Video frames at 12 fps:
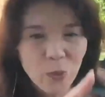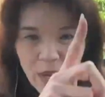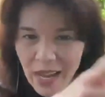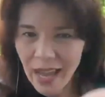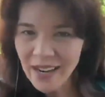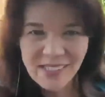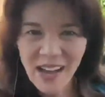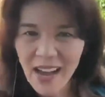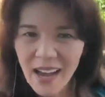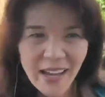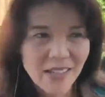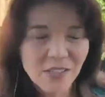one had a
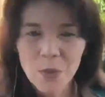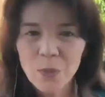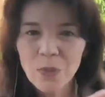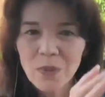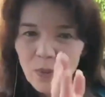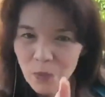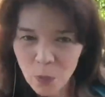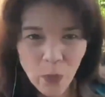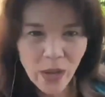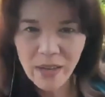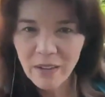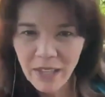tie to
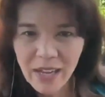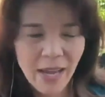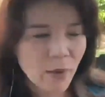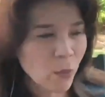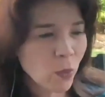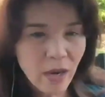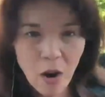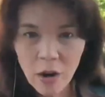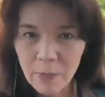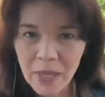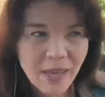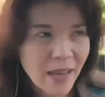one
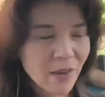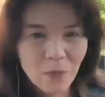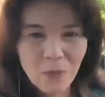Army,